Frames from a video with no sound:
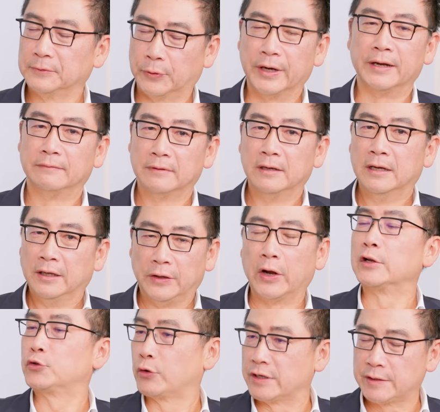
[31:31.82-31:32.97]
Great. They
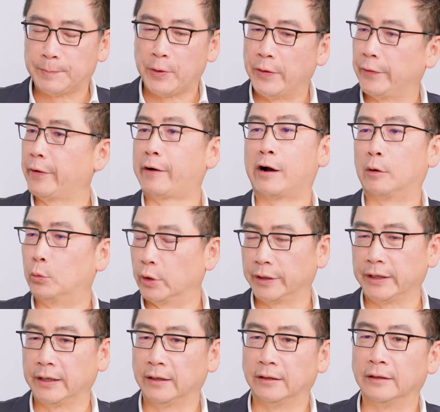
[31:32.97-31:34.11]
are transparent. They are
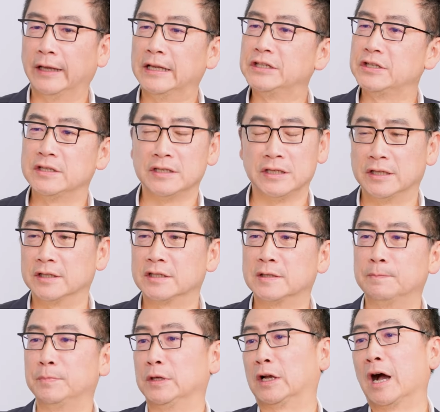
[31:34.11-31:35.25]
hardworking. They just need to
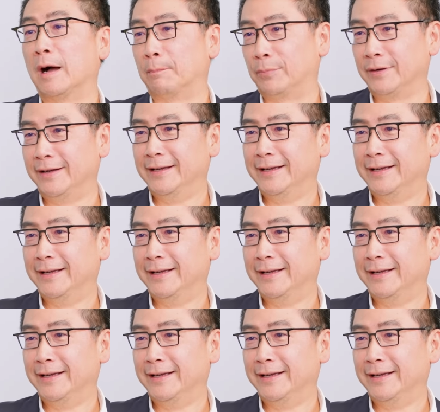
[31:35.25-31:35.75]
speak up.